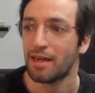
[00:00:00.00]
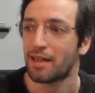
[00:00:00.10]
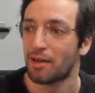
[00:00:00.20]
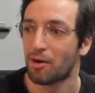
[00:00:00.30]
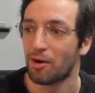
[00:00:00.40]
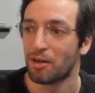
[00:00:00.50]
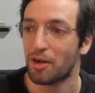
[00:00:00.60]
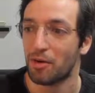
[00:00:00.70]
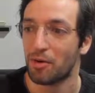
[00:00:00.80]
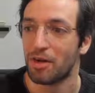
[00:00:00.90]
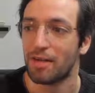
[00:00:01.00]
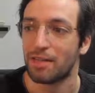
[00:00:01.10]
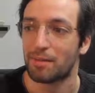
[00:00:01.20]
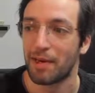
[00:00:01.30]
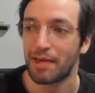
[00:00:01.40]
There are no
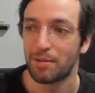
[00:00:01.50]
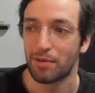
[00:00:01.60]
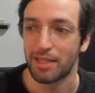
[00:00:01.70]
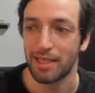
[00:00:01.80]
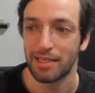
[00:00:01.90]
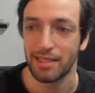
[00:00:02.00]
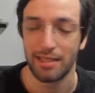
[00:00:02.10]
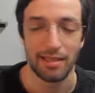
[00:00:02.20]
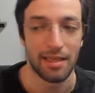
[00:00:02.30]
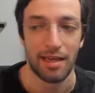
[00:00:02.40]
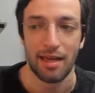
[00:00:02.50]
dependent processes.